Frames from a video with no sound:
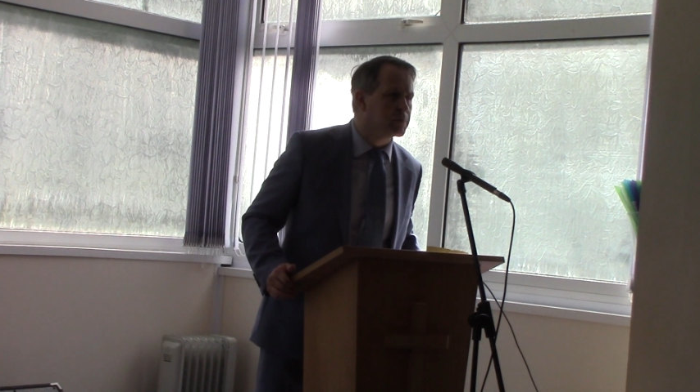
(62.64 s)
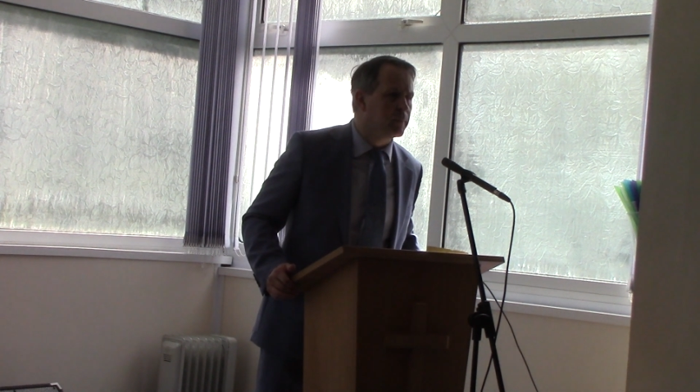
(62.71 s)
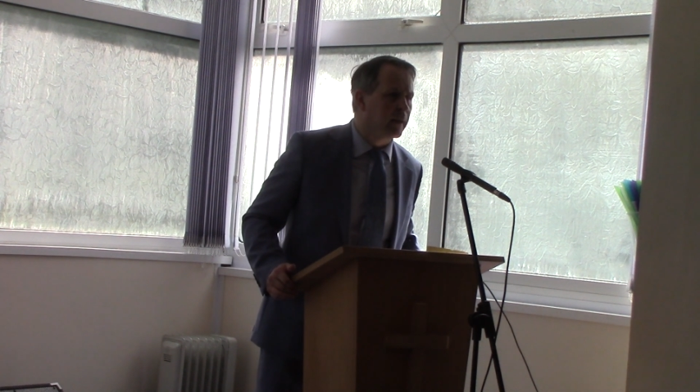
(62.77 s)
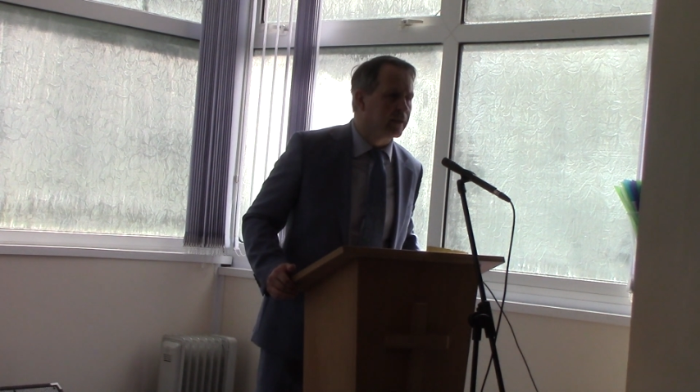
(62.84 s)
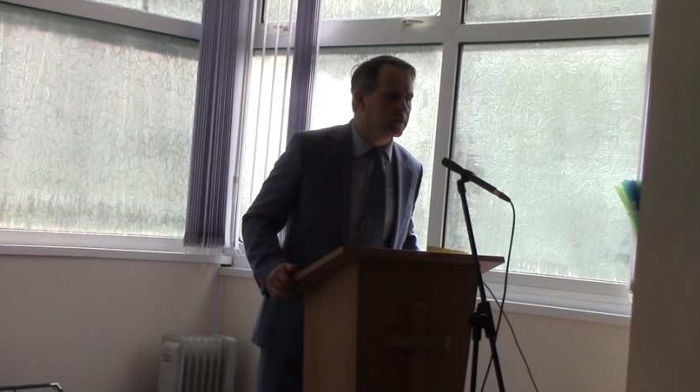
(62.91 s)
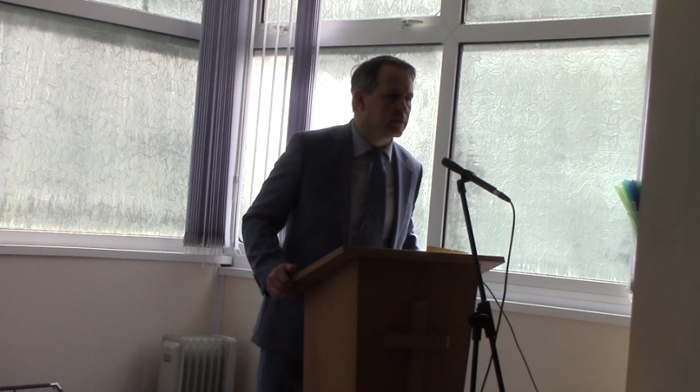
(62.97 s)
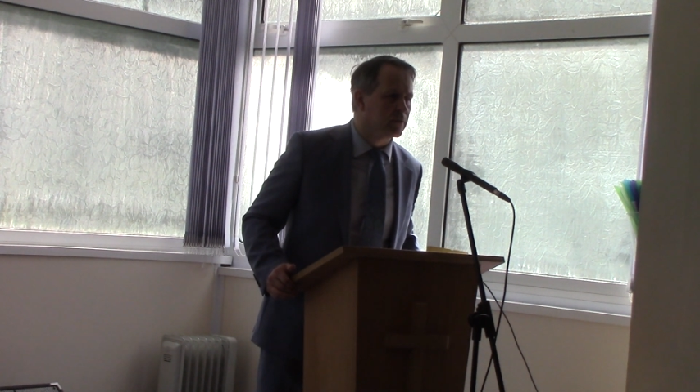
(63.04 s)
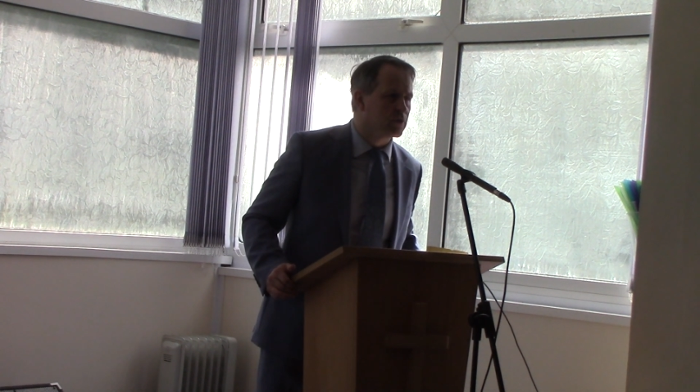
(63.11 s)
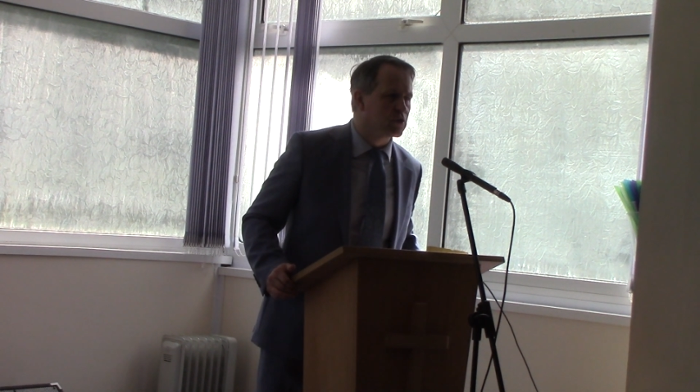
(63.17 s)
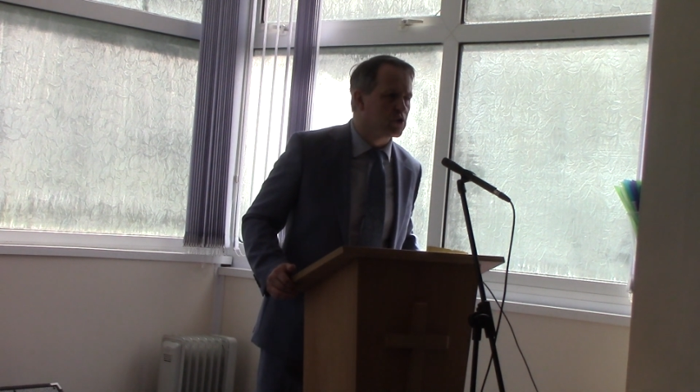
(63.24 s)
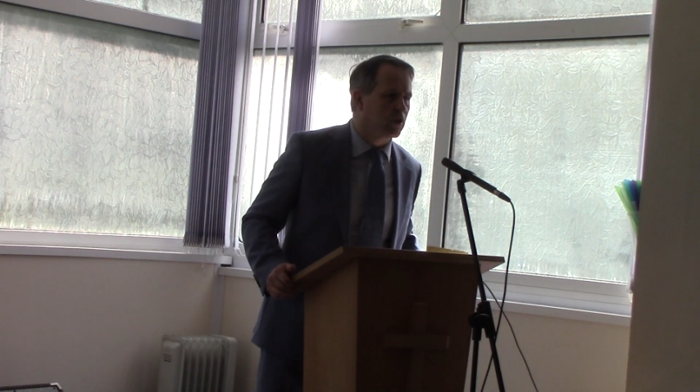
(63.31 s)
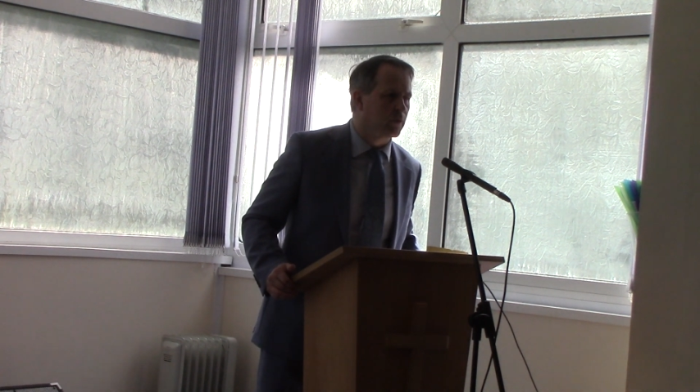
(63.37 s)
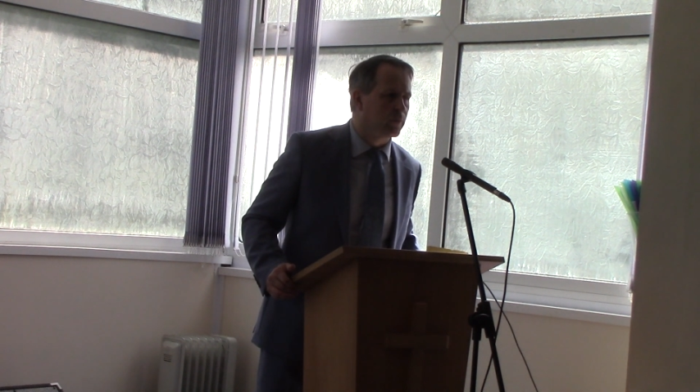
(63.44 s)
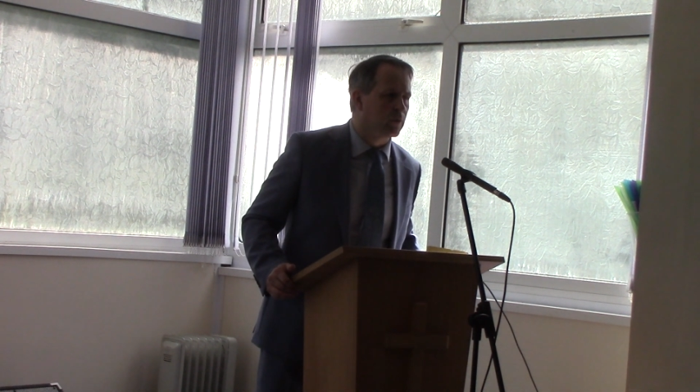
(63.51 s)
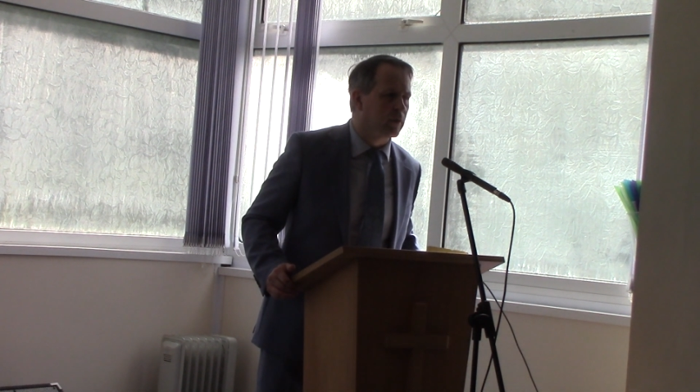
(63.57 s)
back to the
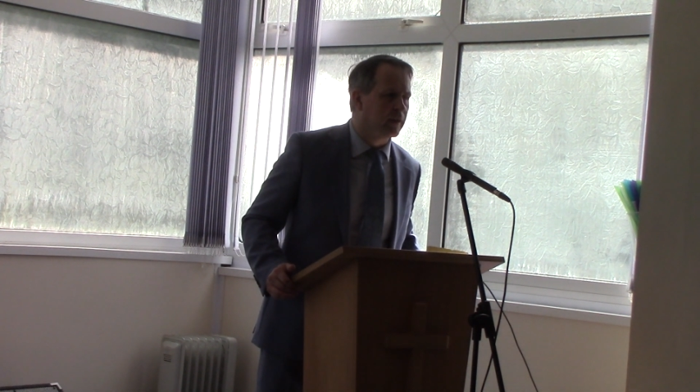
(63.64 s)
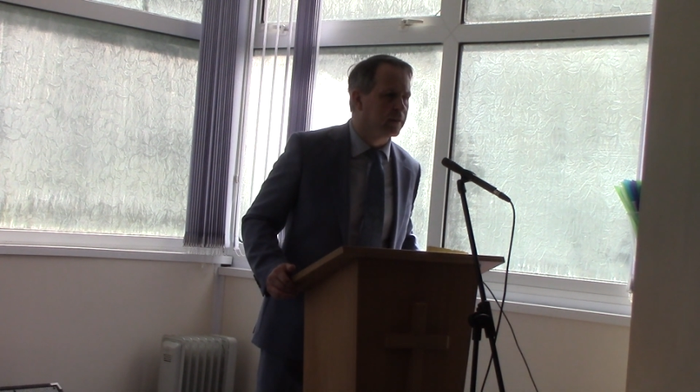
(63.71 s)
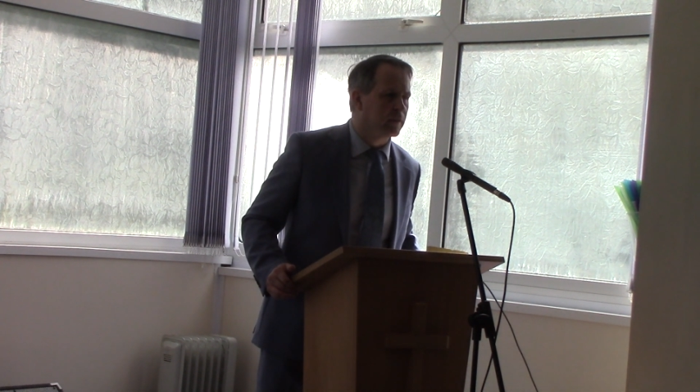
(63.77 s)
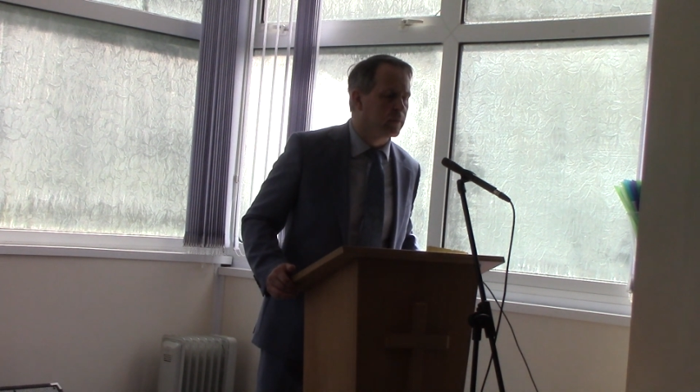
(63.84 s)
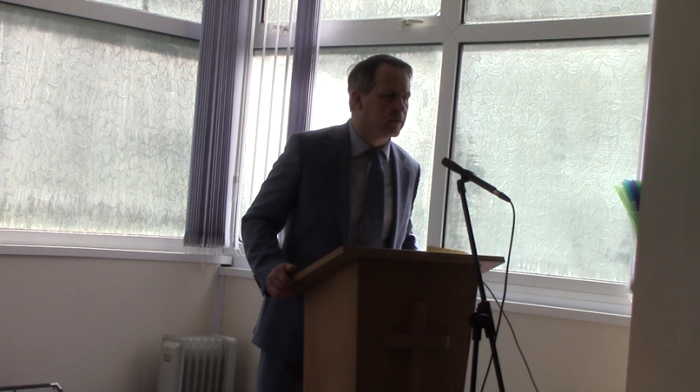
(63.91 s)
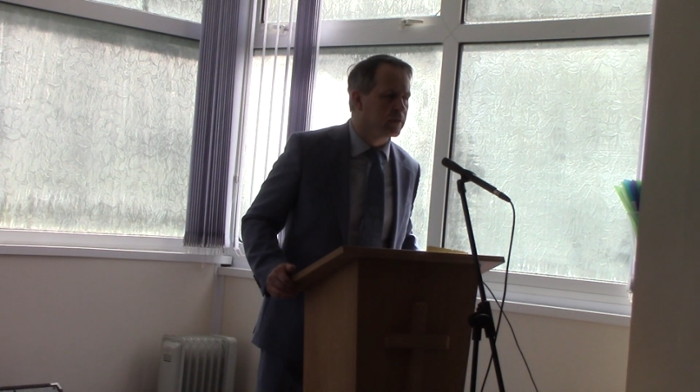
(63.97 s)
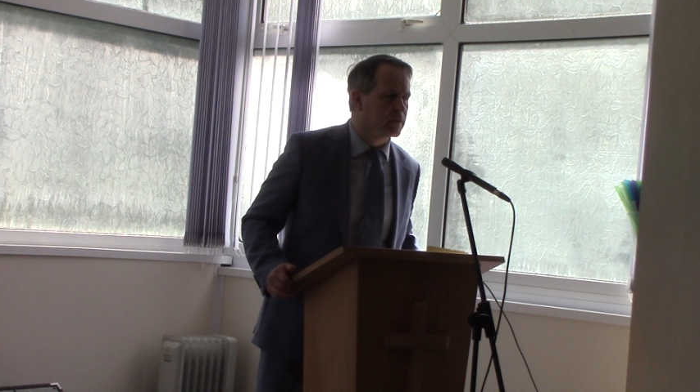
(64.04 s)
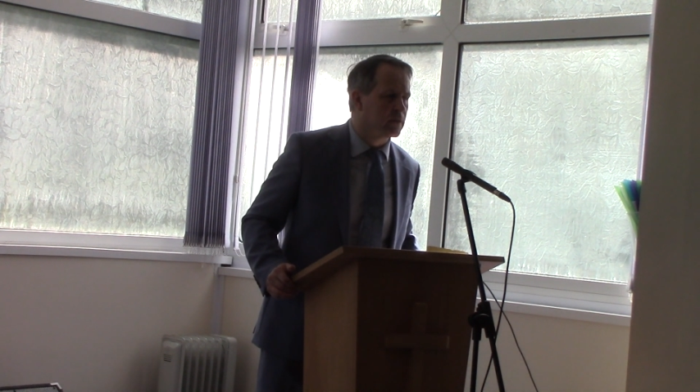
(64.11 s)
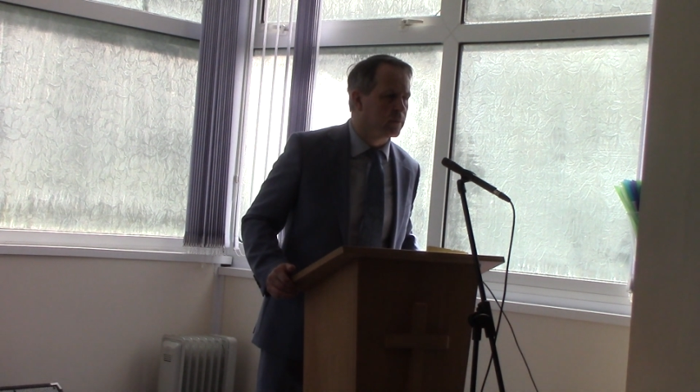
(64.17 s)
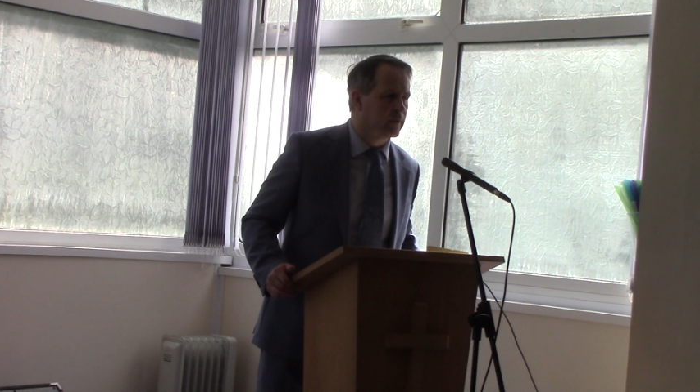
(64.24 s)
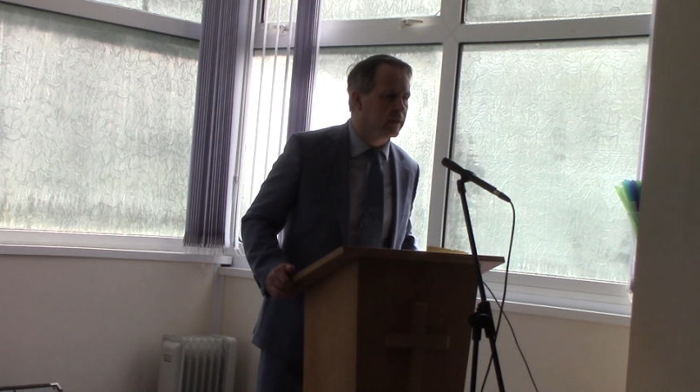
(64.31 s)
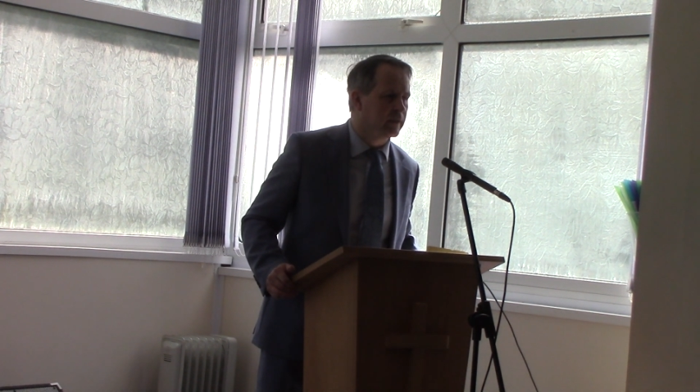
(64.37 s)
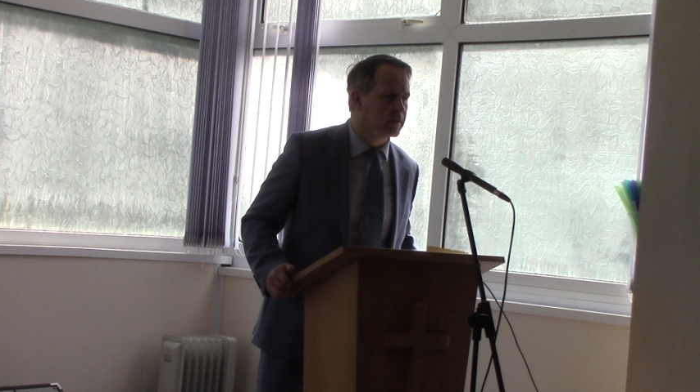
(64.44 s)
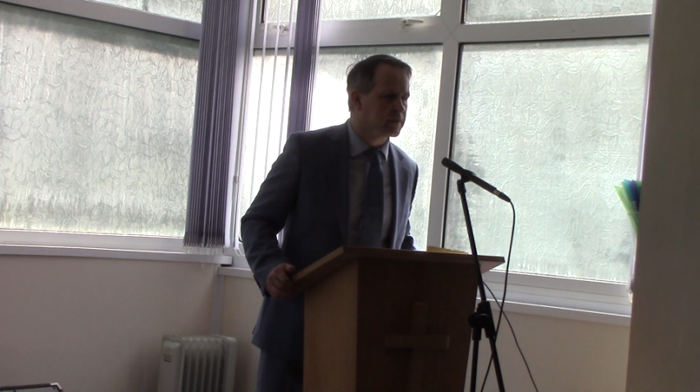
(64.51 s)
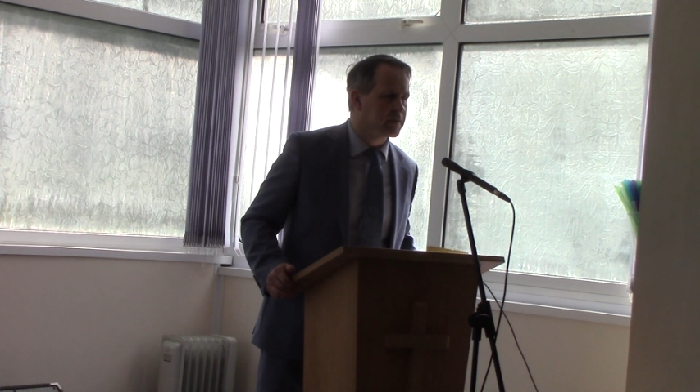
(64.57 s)
shop or hand them into the
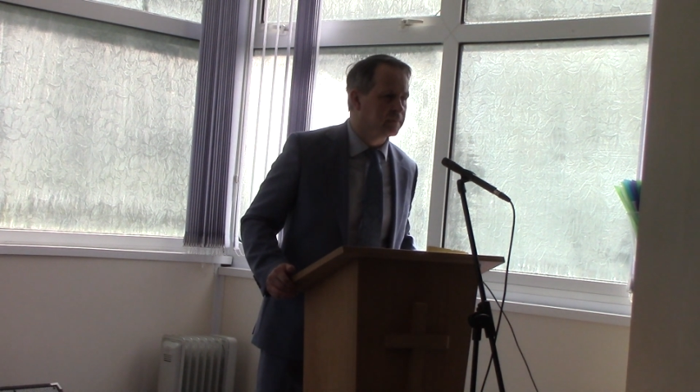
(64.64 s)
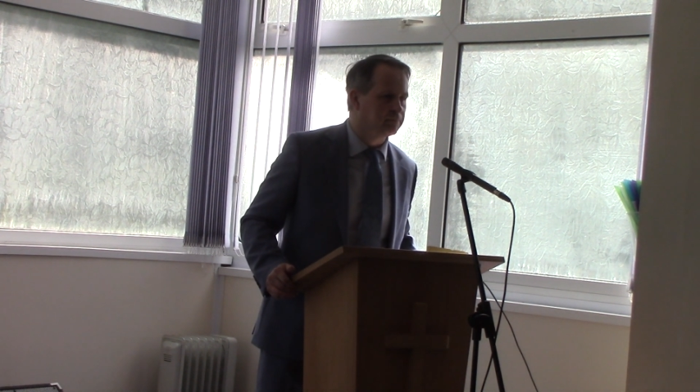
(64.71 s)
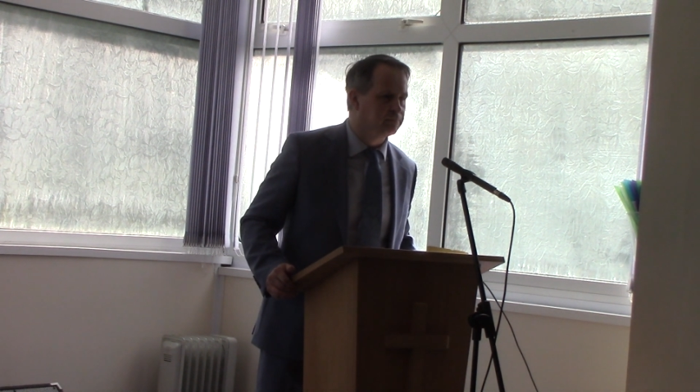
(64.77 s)
police.